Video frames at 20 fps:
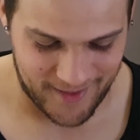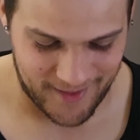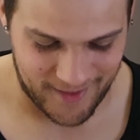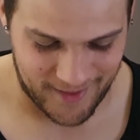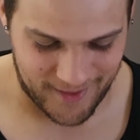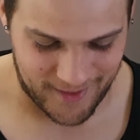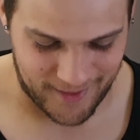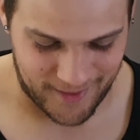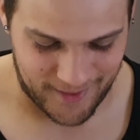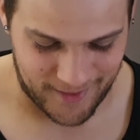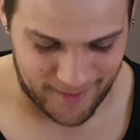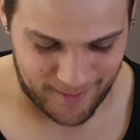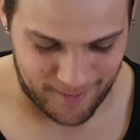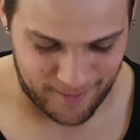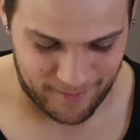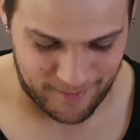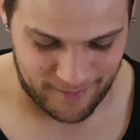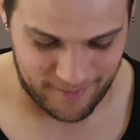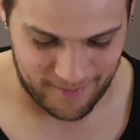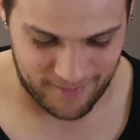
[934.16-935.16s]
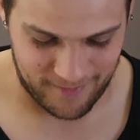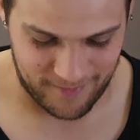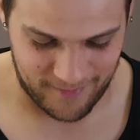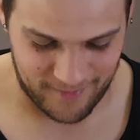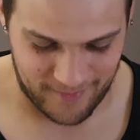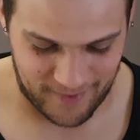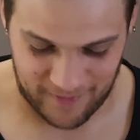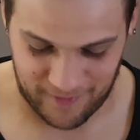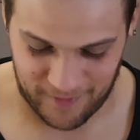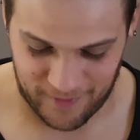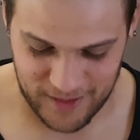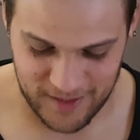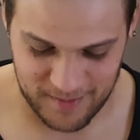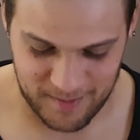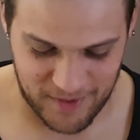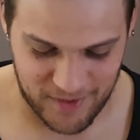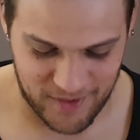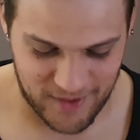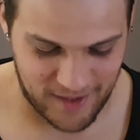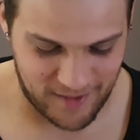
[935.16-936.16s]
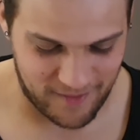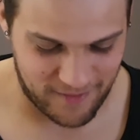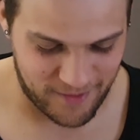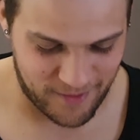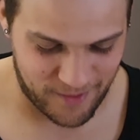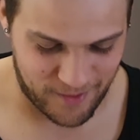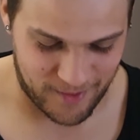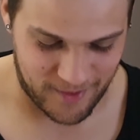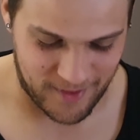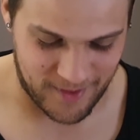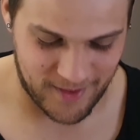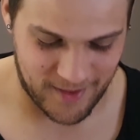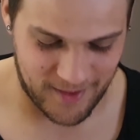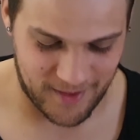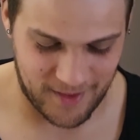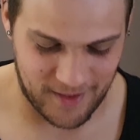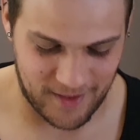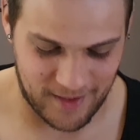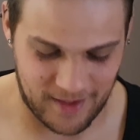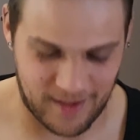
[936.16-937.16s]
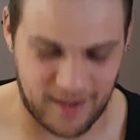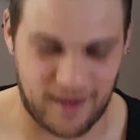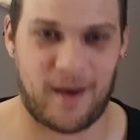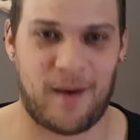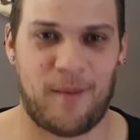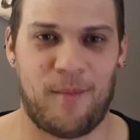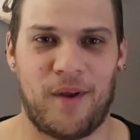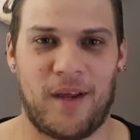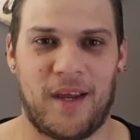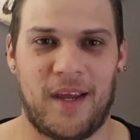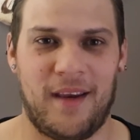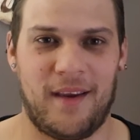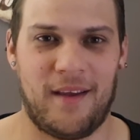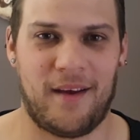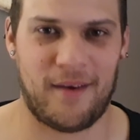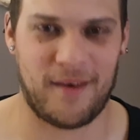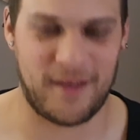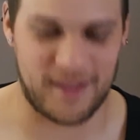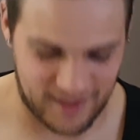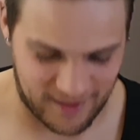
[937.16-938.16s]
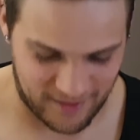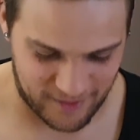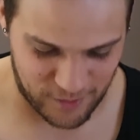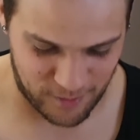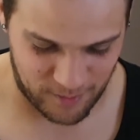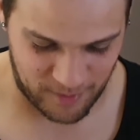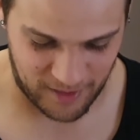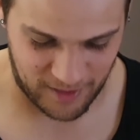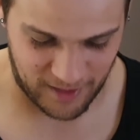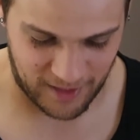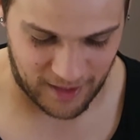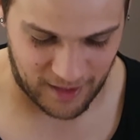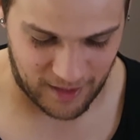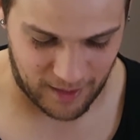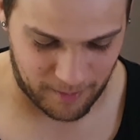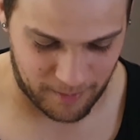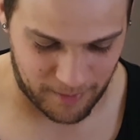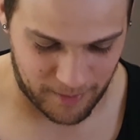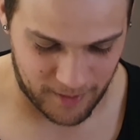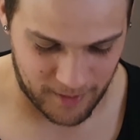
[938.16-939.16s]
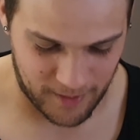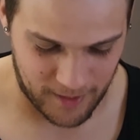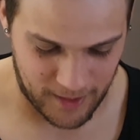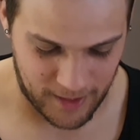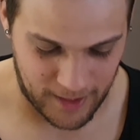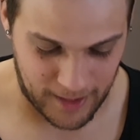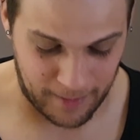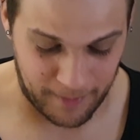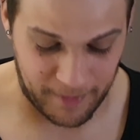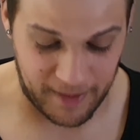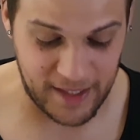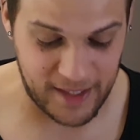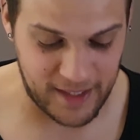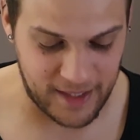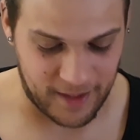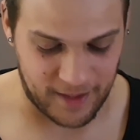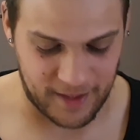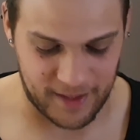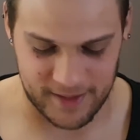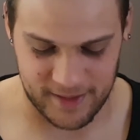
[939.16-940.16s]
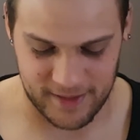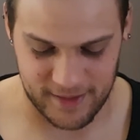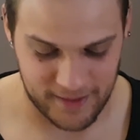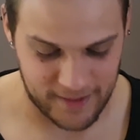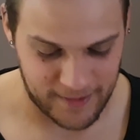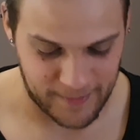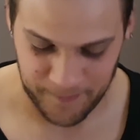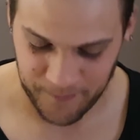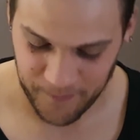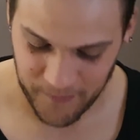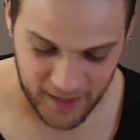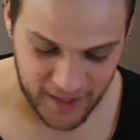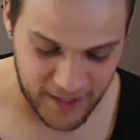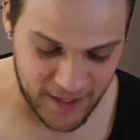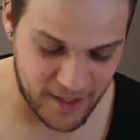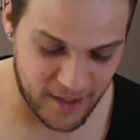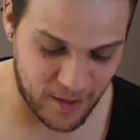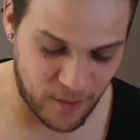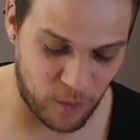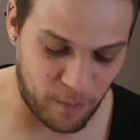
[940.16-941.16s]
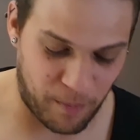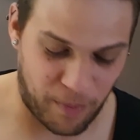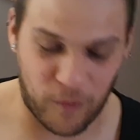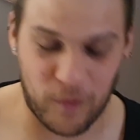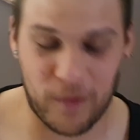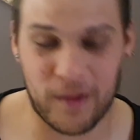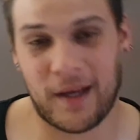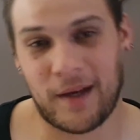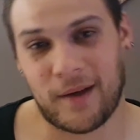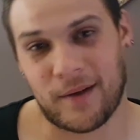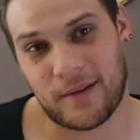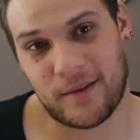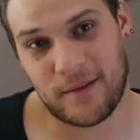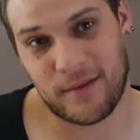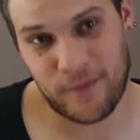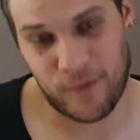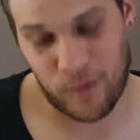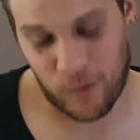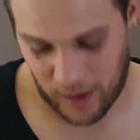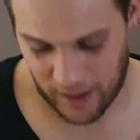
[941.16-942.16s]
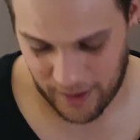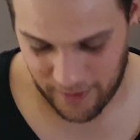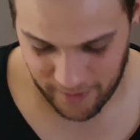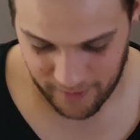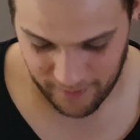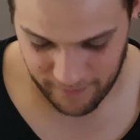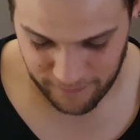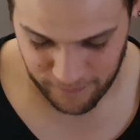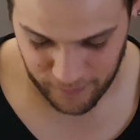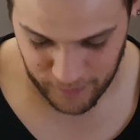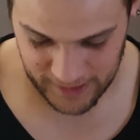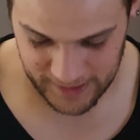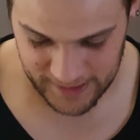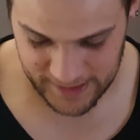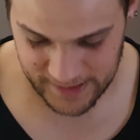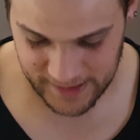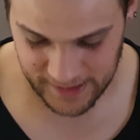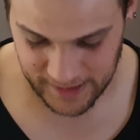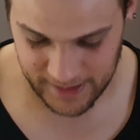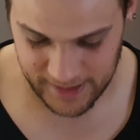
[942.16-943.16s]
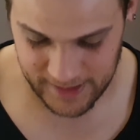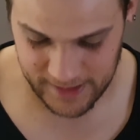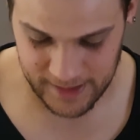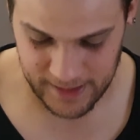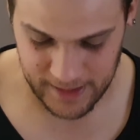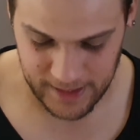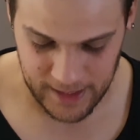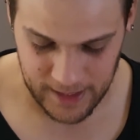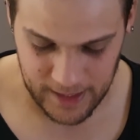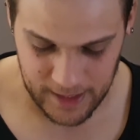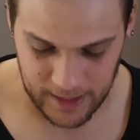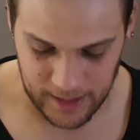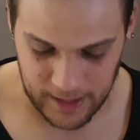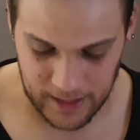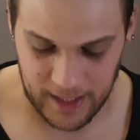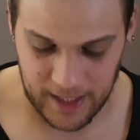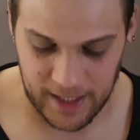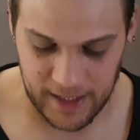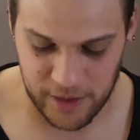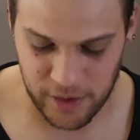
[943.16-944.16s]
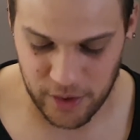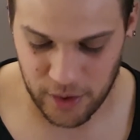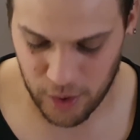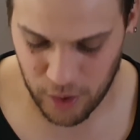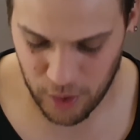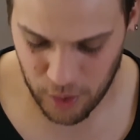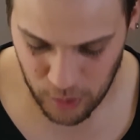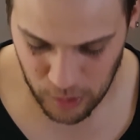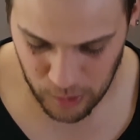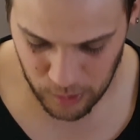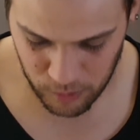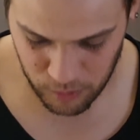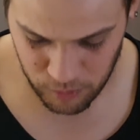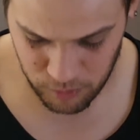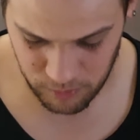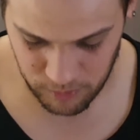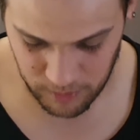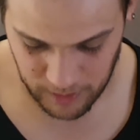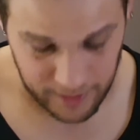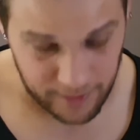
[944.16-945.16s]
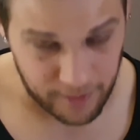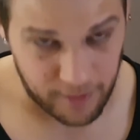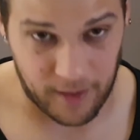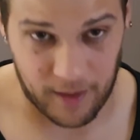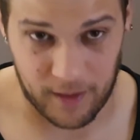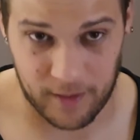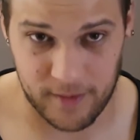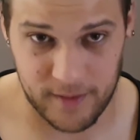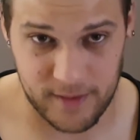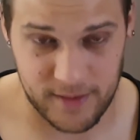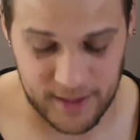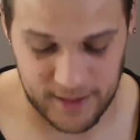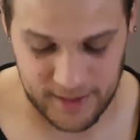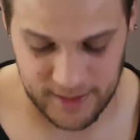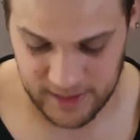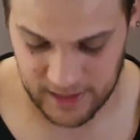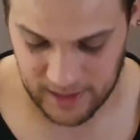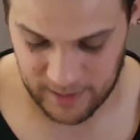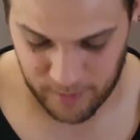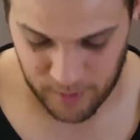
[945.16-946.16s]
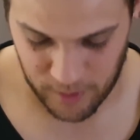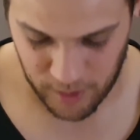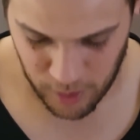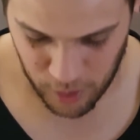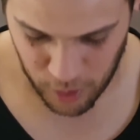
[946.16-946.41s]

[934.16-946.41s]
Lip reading: I've lost my train of thought. Now I'm looking down, so I should be looking up. India, yes. India were bowled out for 146. I don't know how to say this name.